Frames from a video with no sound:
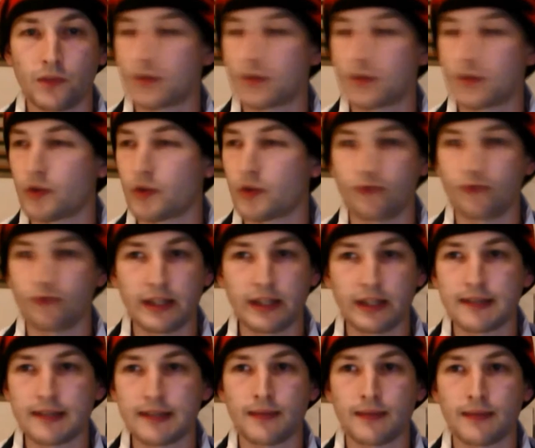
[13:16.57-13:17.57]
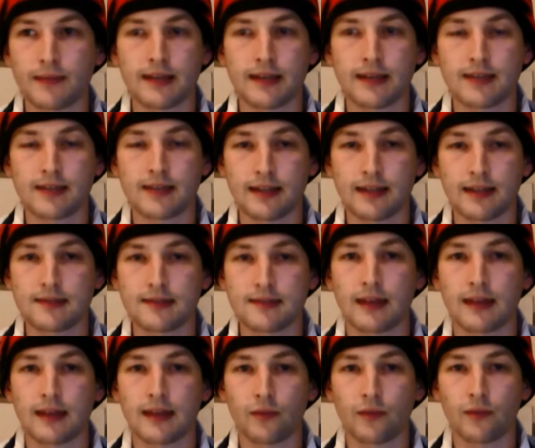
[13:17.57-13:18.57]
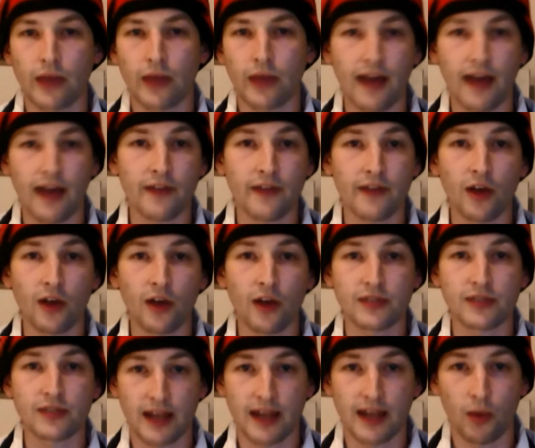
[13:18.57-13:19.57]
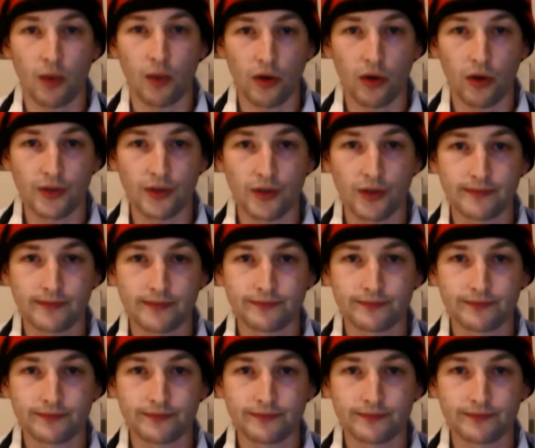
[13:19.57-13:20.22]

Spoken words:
So it really doesn't make sense that we have elves in our world,